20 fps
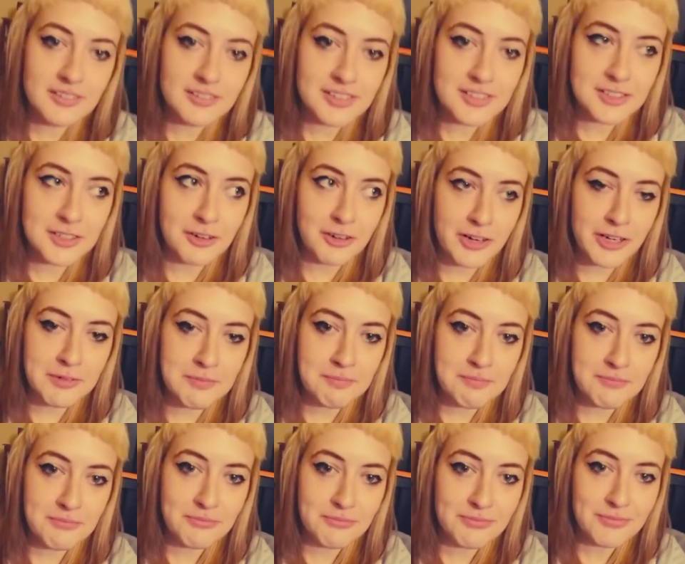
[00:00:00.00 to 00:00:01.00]
Sorry.
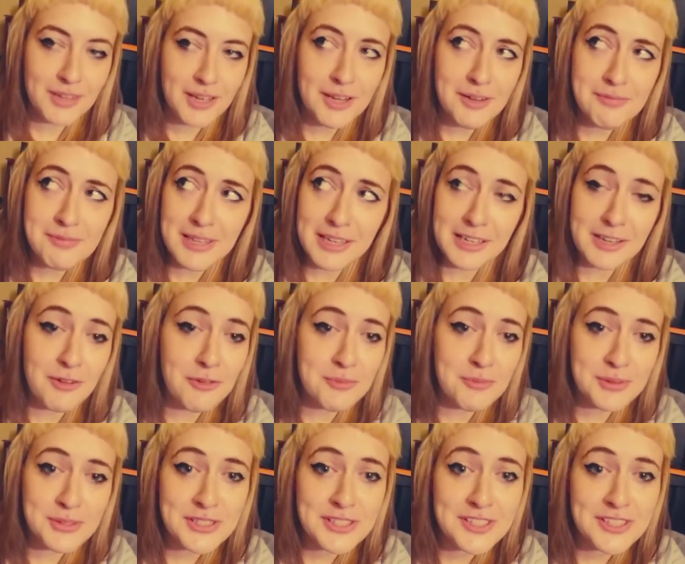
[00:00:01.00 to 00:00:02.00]
I'm like
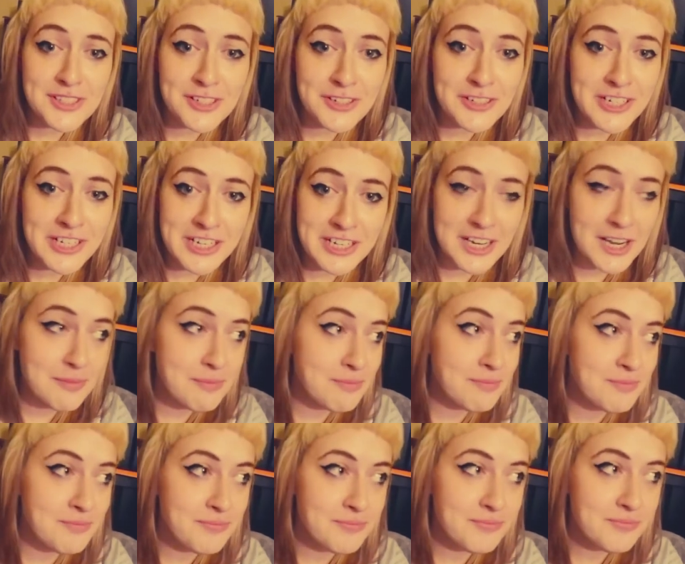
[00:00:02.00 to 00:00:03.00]
almost 30 and I'm
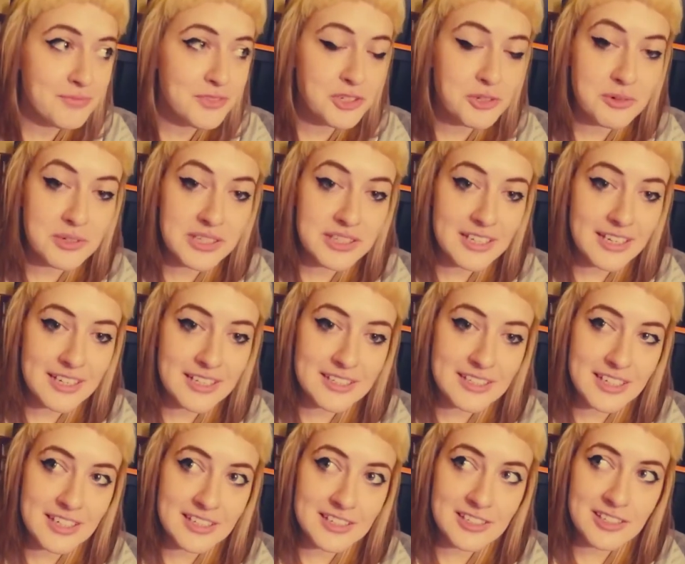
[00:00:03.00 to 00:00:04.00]
doing things
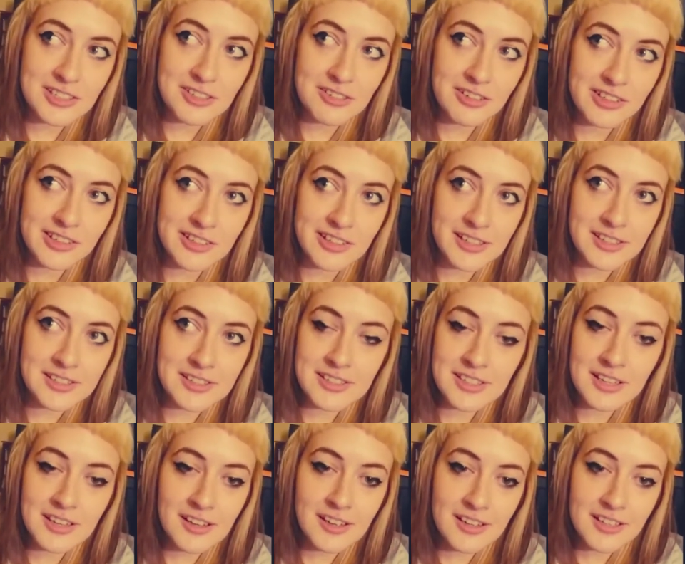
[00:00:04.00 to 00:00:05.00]
kids do on these
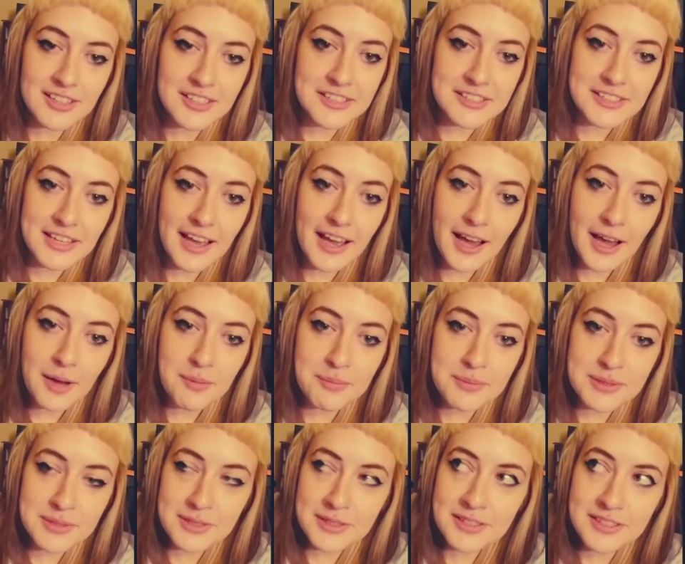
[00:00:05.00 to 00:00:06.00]

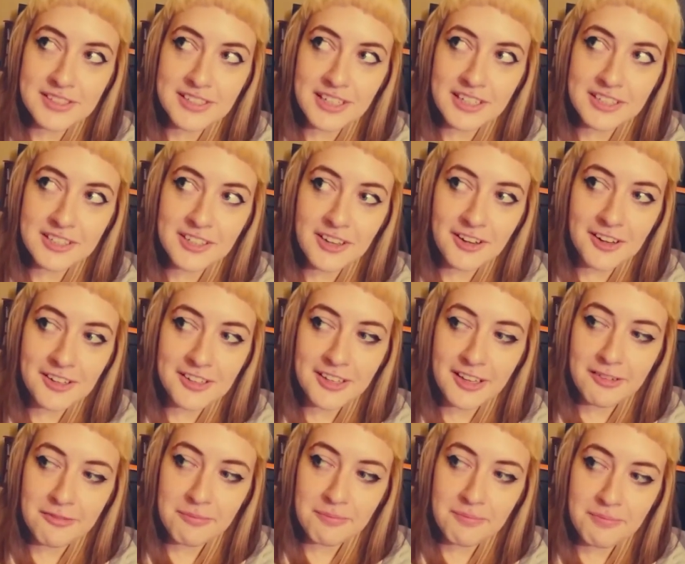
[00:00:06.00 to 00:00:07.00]
apps. TikTok
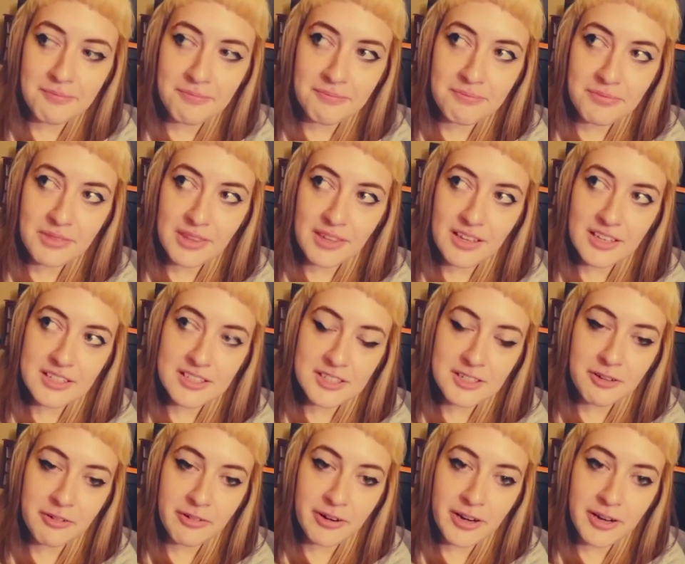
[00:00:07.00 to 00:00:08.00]
and
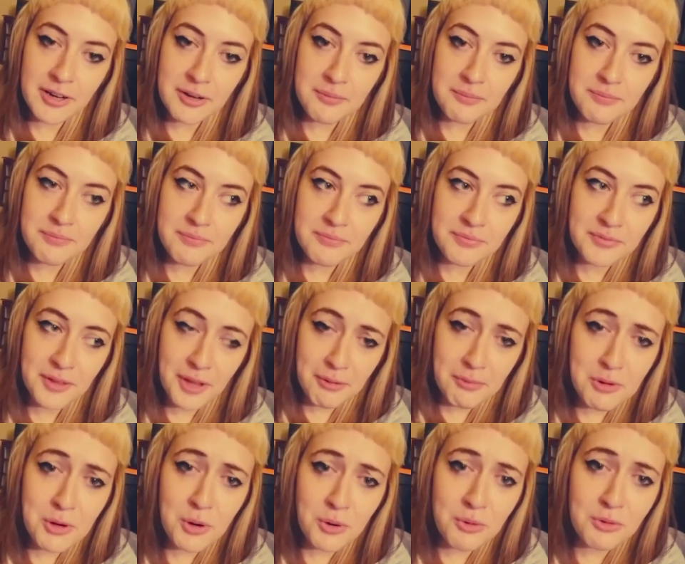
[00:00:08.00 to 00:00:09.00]
Instagram. I'm
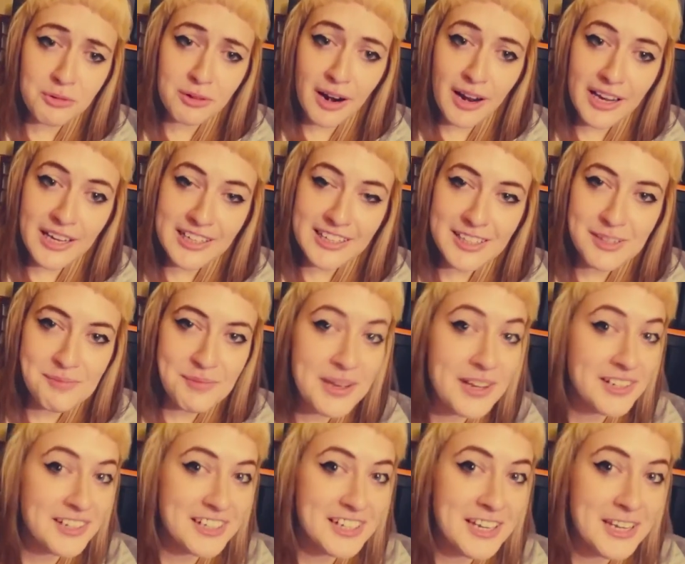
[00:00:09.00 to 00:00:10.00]
cool, right? I'm
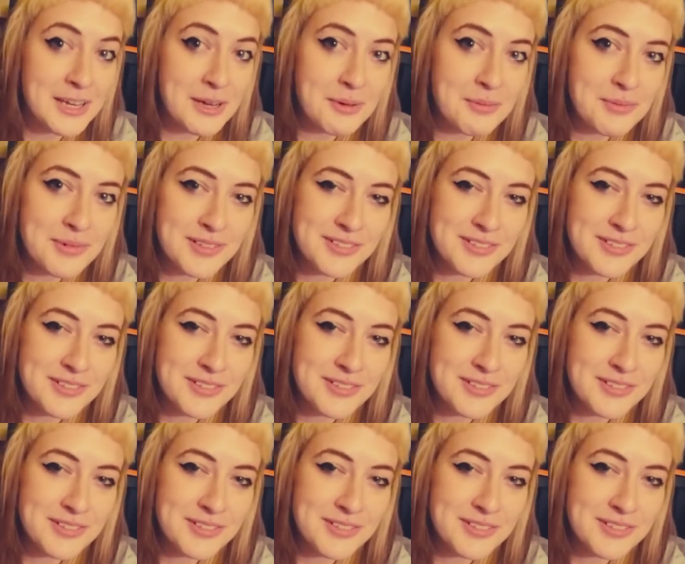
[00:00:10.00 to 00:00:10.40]
young and hip.